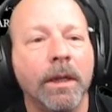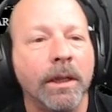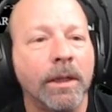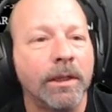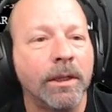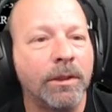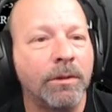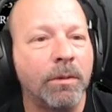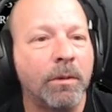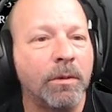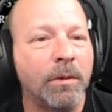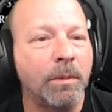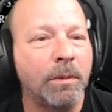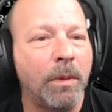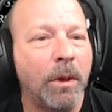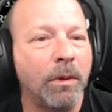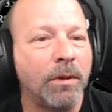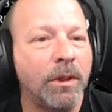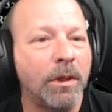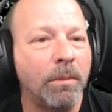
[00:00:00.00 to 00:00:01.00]
This one was
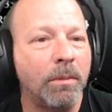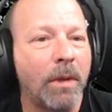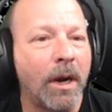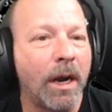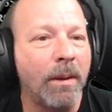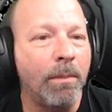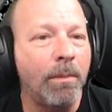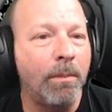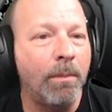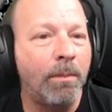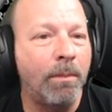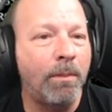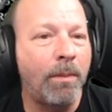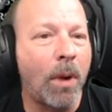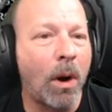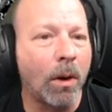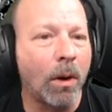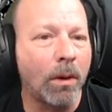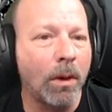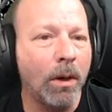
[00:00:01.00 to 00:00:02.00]
posted by
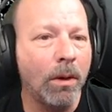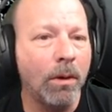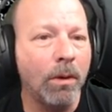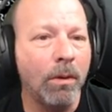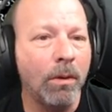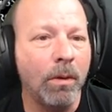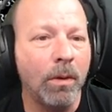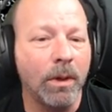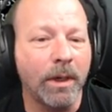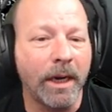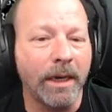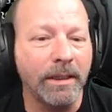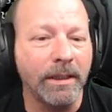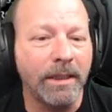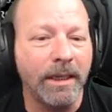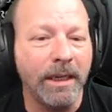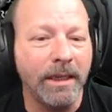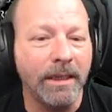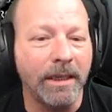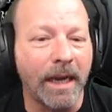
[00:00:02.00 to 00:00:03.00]

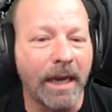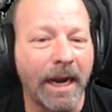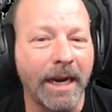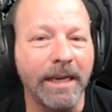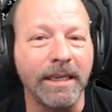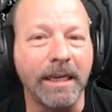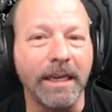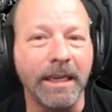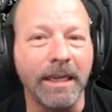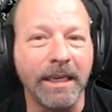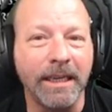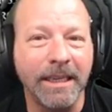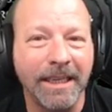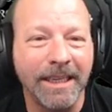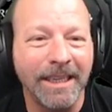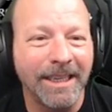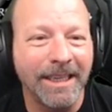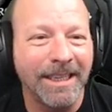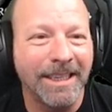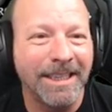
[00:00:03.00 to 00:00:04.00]
Borrow1990.
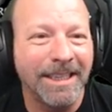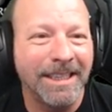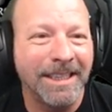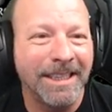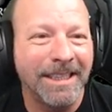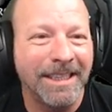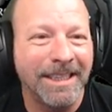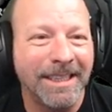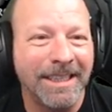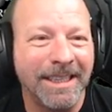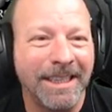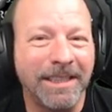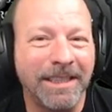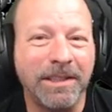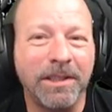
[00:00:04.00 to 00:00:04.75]
It's a